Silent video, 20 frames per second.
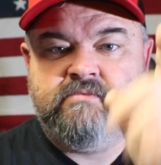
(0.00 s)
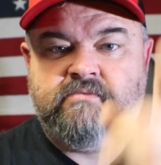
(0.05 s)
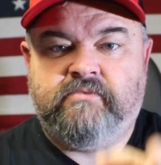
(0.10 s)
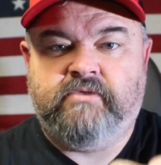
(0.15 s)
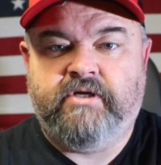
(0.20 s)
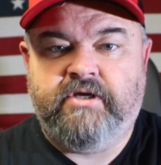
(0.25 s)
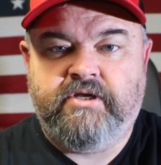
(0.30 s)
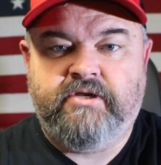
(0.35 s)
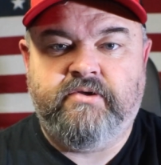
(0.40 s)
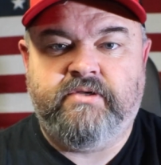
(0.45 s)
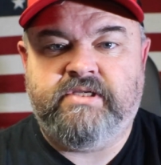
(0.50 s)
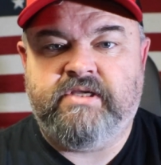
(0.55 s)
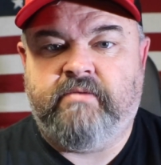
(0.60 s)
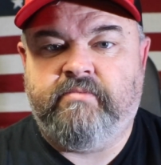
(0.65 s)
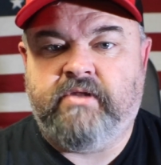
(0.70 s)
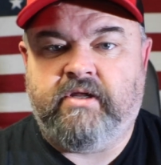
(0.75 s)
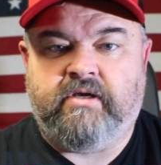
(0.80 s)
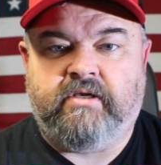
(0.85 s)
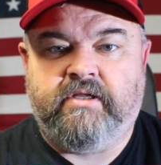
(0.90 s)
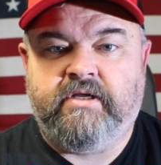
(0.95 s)
We're going to do
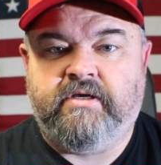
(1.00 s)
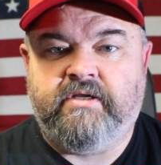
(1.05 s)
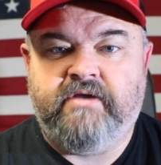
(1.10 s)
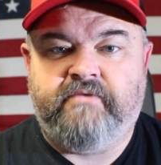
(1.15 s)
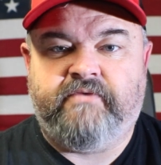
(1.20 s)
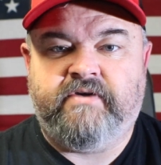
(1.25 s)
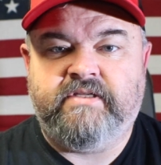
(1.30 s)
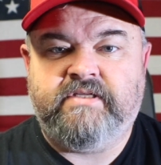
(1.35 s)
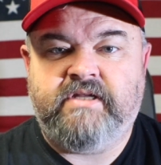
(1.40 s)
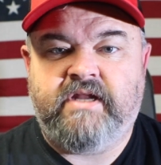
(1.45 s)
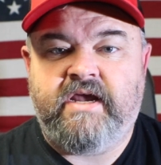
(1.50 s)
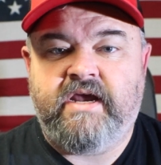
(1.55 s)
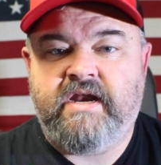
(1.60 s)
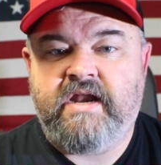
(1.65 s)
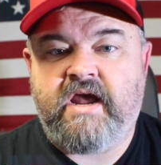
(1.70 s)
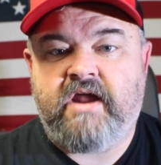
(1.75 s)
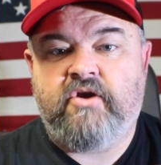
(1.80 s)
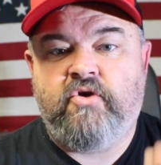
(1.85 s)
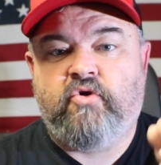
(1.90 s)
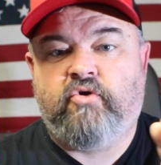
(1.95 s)
something a little different today.
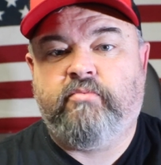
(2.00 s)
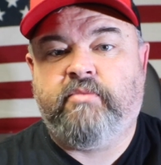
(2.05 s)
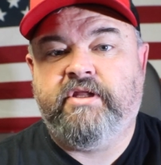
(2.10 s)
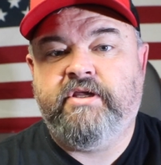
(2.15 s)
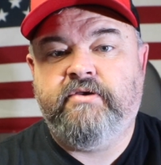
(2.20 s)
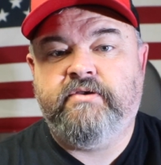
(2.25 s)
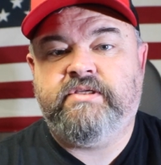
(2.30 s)
Not normally